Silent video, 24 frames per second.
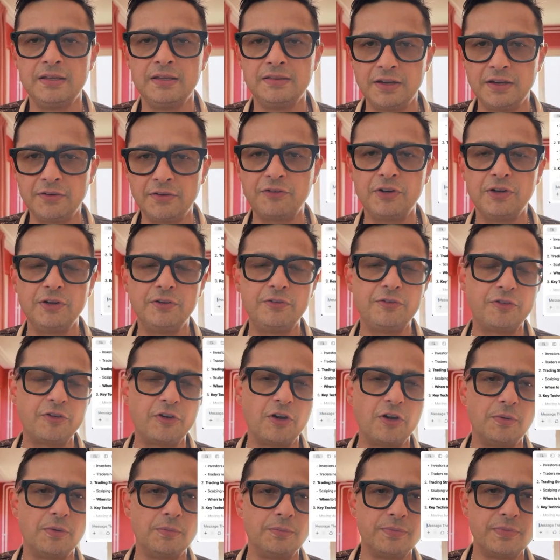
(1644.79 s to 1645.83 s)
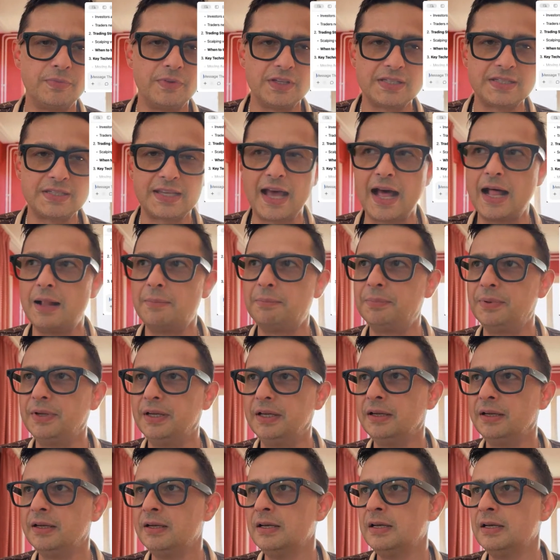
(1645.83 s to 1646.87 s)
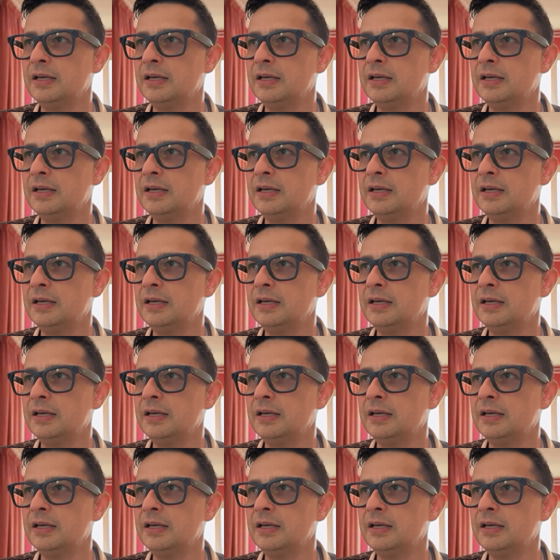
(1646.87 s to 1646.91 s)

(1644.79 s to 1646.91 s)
different from the scalping.